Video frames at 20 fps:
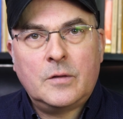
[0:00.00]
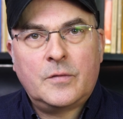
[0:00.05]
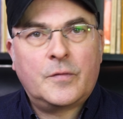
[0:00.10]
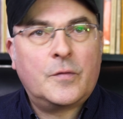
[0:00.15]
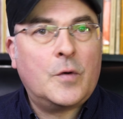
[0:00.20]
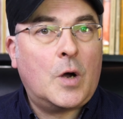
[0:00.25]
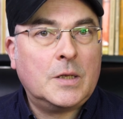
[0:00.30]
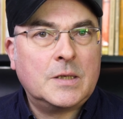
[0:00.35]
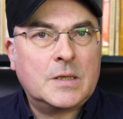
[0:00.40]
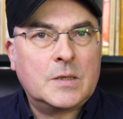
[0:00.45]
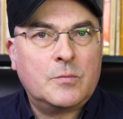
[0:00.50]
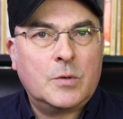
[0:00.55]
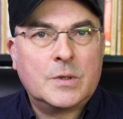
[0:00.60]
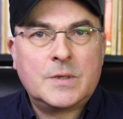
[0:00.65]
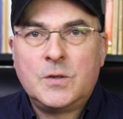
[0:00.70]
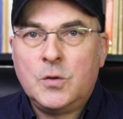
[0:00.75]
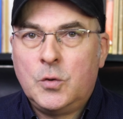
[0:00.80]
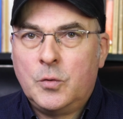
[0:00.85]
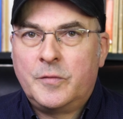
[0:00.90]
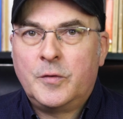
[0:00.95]
France, What's
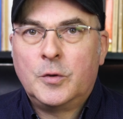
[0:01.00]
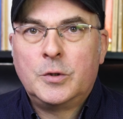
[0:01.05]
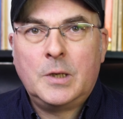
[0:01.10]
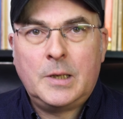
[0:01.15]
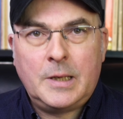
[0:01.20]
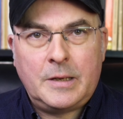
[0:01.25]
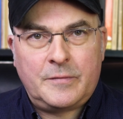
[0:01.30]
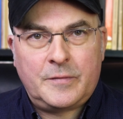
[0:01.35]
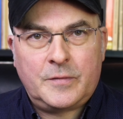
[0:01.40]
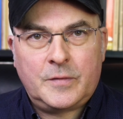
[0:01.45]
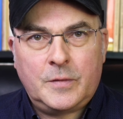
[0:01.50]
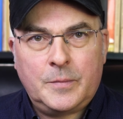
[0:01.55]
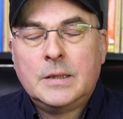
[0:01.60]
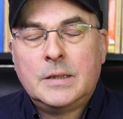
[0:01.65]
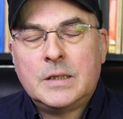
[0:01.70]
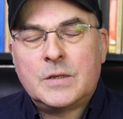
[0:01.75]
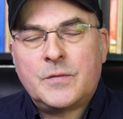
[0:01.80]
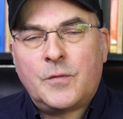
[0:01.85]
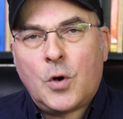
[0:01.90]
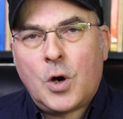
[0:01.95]
New for the Left.
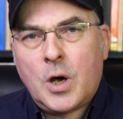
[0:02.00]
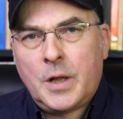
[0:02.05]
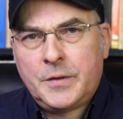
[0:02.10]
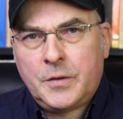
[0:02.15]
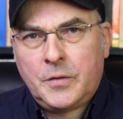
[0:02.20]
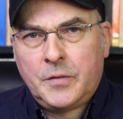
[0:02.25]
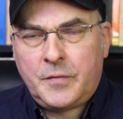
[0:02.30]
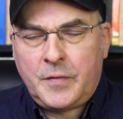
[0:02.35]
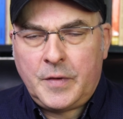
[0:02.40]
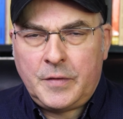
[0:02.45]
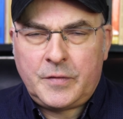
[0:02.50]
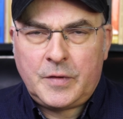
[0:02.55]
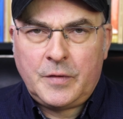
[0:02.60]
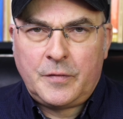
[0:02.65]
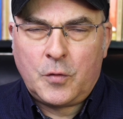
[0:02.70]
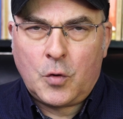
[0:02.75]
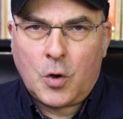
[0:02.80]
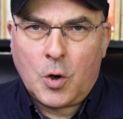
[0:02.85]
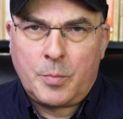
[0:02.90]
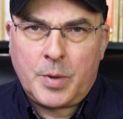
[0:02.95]
This
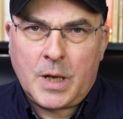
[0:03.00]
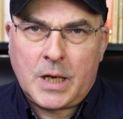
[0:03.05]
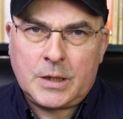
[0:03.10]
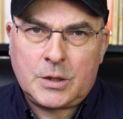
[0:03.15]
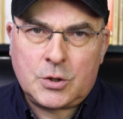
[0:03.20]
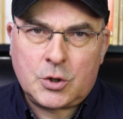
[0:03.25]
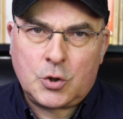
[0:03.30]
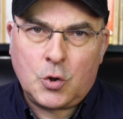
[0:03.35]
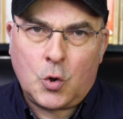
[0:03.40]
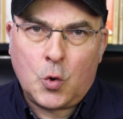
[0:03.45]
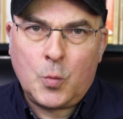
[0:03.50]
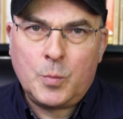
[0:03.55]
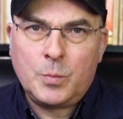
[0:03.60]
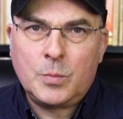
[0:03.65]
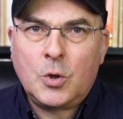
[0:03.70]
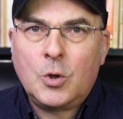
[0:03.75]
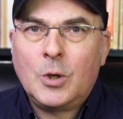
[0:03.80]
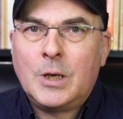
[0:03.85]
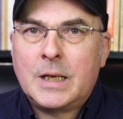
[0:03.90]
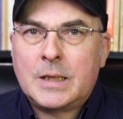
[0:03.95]
454-page tome
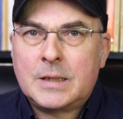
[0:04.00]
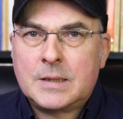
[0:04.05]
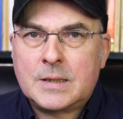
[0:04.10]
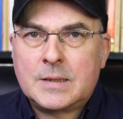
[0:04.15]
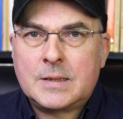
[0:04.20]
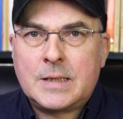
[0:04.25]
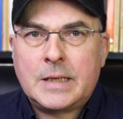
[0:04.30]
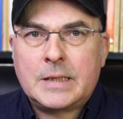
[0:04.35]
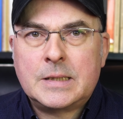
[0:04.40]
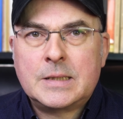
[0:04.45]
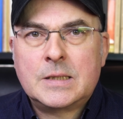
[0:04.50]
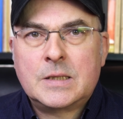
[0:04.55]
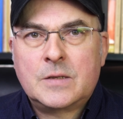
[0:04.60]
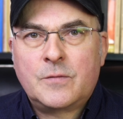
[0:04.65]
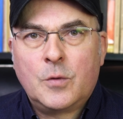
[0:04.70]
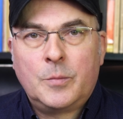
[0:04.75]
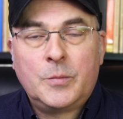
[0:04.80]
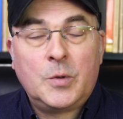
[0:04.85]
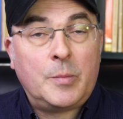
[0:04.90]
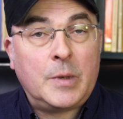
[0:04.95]
collects texts
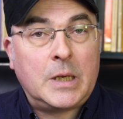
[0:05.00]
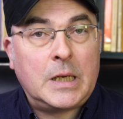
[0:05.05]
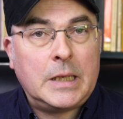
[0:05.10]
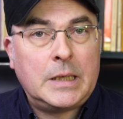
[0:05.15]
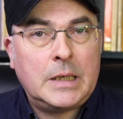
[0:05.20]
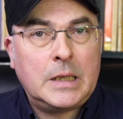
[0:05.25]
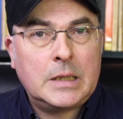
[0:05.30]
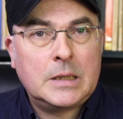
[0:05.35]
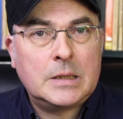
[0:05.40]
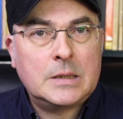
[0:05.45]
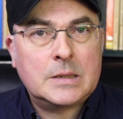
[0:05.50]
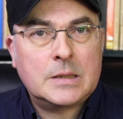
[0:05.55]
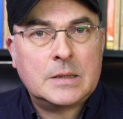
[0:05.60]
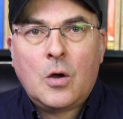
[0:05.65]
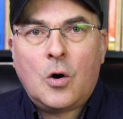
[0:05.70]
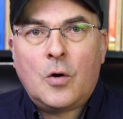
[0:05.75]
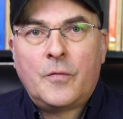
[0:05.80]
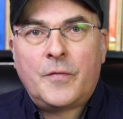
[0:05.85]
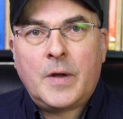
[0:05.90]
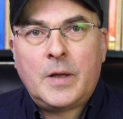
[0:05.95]
from the beginnings
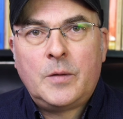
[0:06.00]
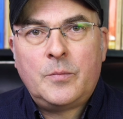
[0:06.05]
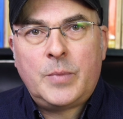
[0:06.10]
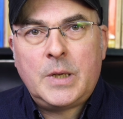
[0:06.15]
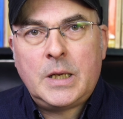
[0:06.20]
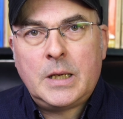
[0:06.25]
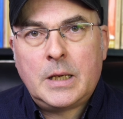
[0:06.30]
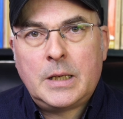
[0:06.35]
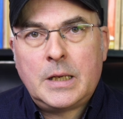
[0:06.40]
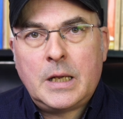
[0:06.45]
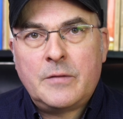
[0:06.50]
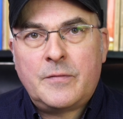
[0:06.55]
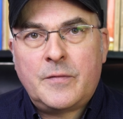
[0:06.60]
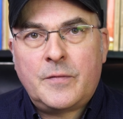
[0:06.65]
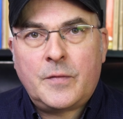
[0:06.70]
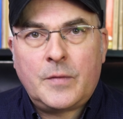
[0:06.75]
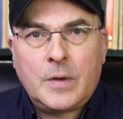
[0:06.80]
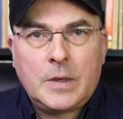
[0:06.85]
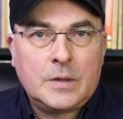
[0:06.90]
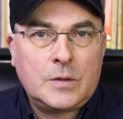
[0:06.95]
of
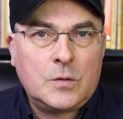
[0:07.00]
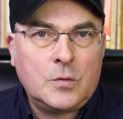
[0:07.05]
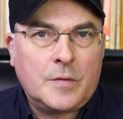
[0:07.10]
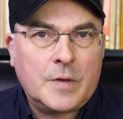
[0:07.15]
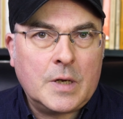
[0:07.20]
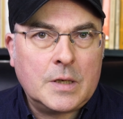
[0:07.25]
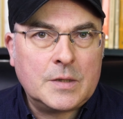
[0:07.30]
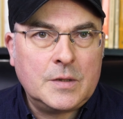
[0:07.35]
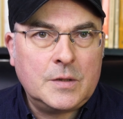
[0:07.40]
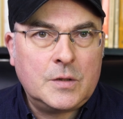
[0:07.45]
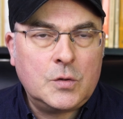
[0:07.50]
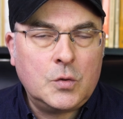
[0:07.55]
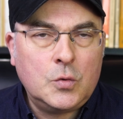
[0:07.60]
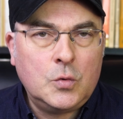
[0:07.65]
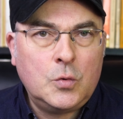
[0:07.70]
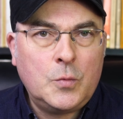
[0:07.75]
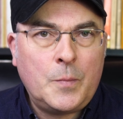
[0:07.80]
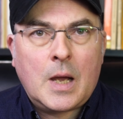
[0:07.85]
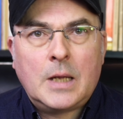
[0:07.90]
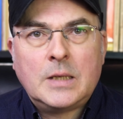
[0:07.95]
NPNF in
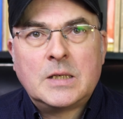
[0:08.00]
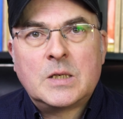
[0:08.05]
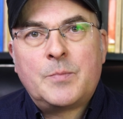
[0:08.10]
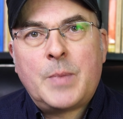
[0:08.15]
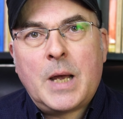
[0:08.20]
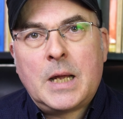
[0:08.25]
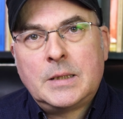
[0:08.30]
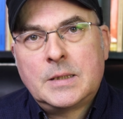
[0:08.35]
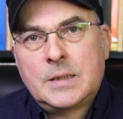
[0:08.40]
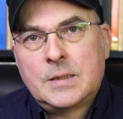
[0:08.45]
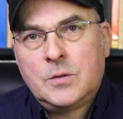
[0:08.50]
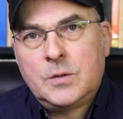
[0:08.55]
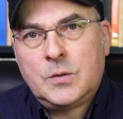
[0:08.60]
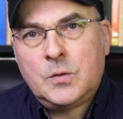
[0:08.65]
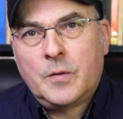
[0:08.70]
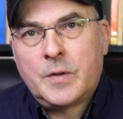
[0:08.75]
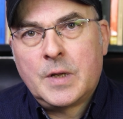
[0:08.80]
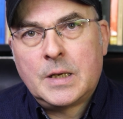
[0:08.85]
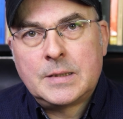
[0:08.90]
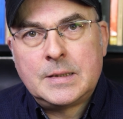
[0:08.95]
2002 and spans to
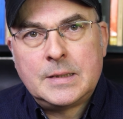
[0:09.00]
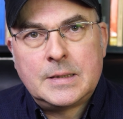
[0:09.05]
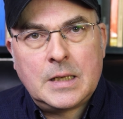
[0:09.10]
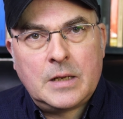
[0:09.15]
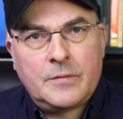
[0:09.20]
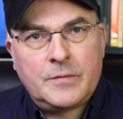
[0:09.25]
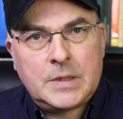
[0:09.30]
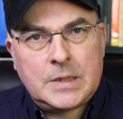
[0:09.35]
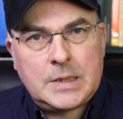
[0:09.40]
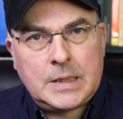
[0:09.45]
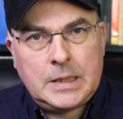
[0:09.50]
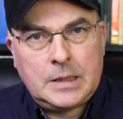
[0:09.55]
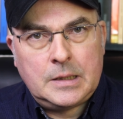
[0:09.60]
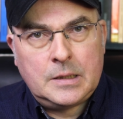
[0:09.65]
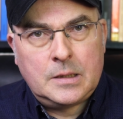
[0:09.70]
2017.